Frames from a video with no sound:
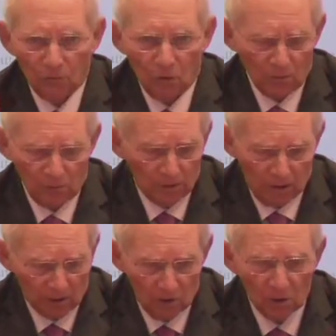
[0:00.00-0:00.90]
And of course, in
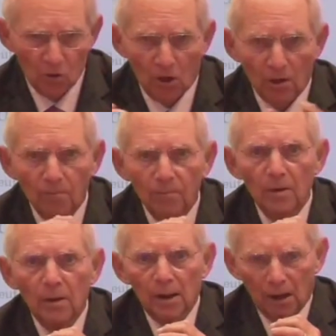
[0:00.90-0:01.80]
technology,
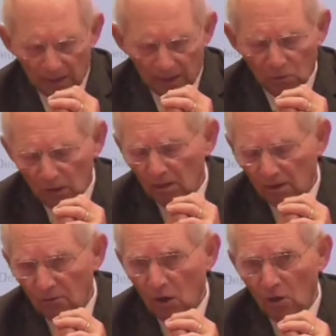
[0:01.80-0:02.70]
including
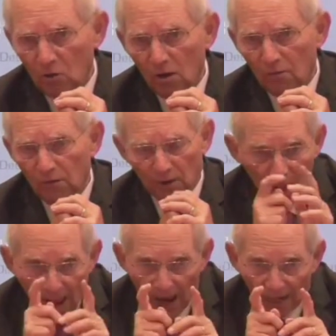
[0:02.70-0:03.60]
technology affairs.